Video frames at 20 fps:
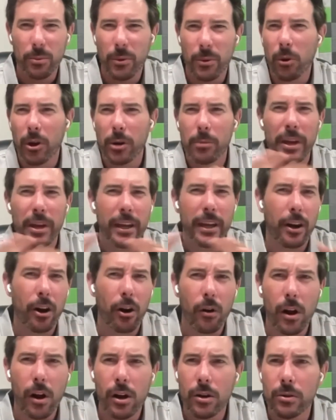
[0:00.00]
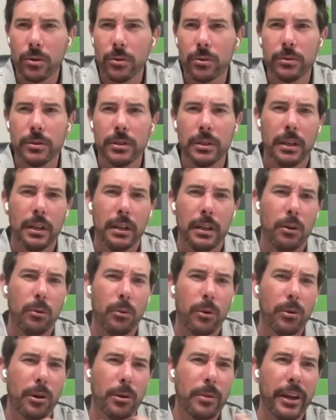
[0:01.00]
and we want to make it our own.
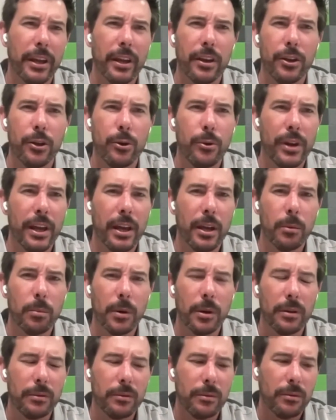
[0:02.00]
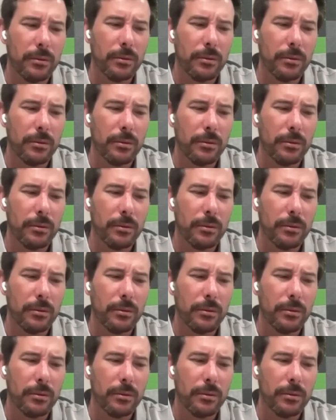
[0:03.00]
We want to make it unique. But